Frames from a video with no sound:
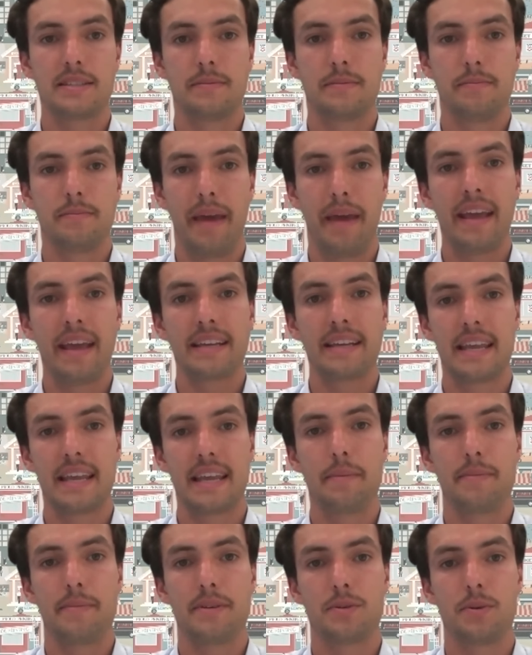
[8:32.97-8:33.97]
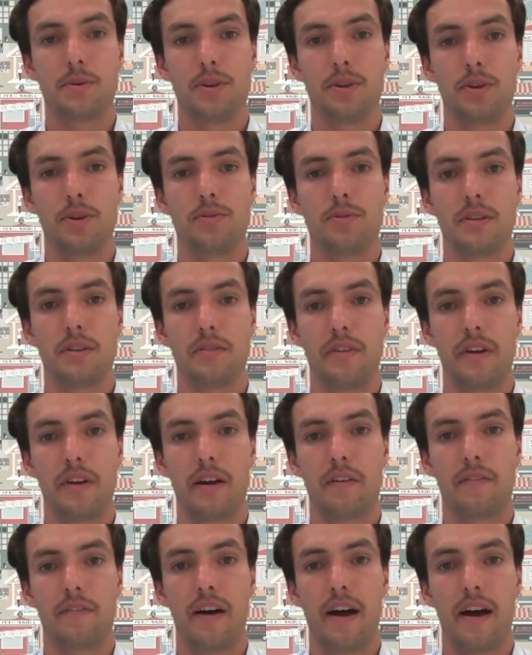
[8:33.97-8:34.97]
bank statements were used to
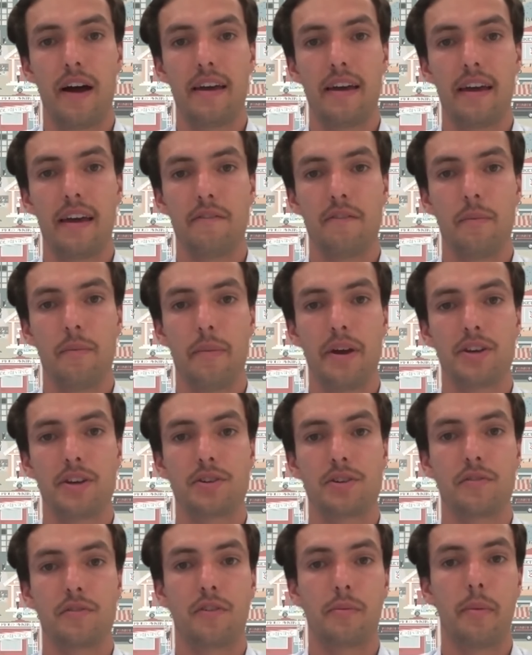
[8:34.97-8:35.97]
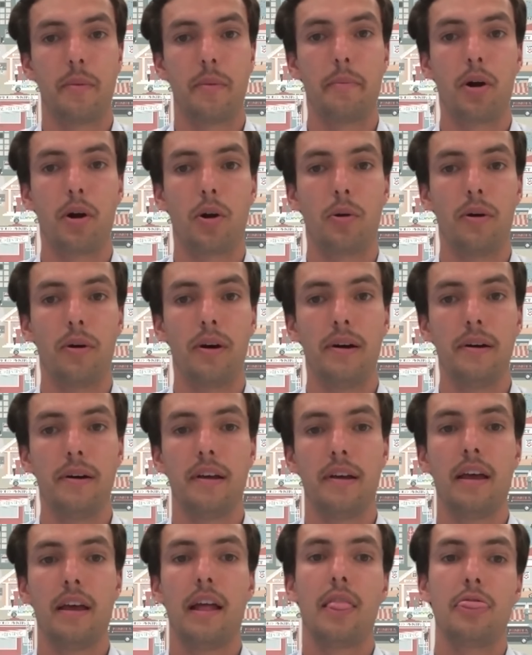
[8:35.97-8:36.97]
verify information from a borrower,
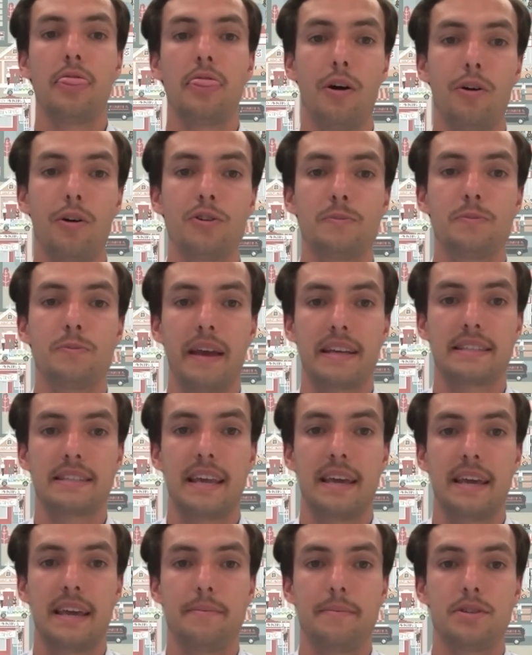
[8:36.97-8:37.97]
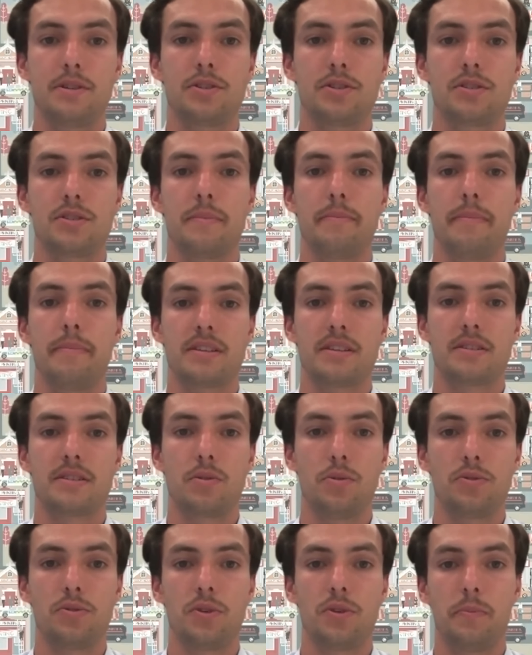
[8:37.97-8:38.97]
those bank statements must
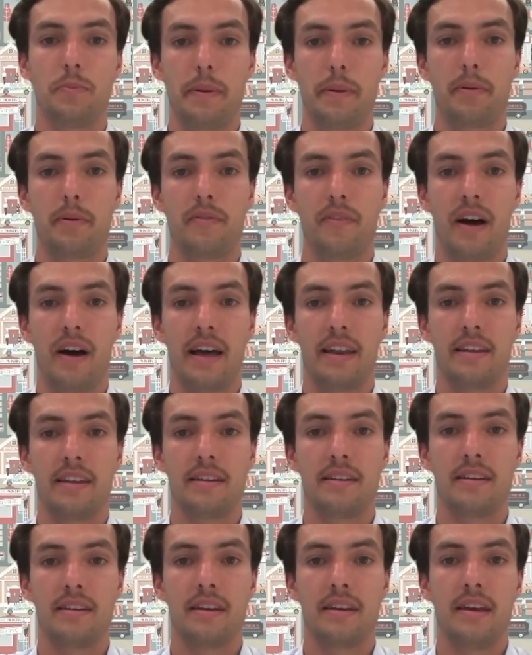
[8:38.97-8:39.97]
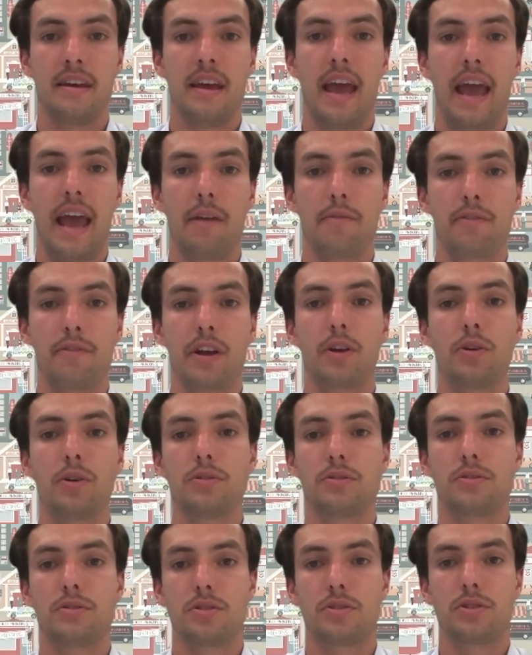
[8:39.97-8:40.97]
also be provided and
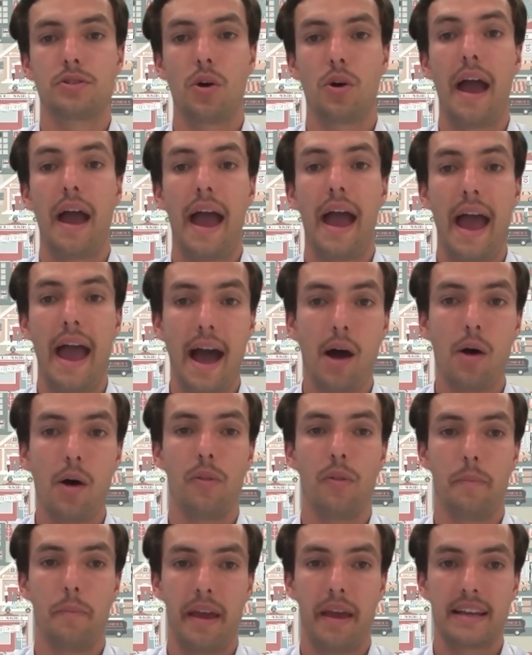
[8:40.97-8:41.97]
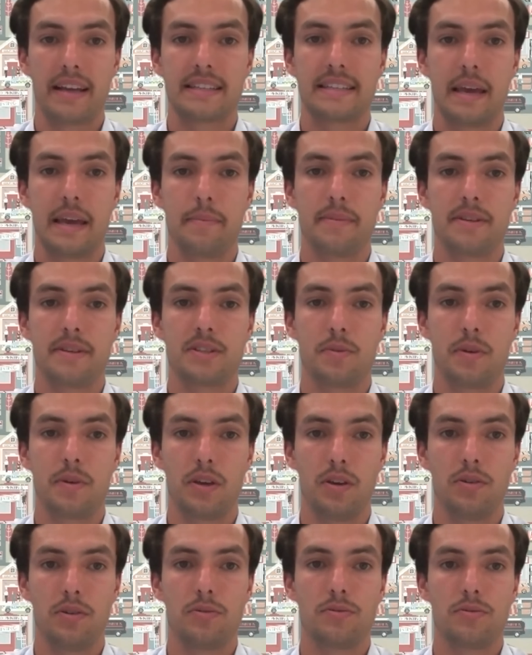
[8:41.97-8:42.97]
records to show how the bank statements were
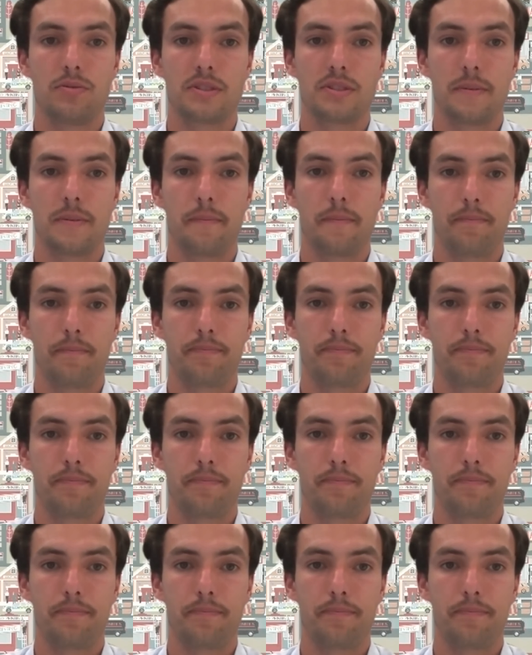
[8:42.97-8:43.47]
used.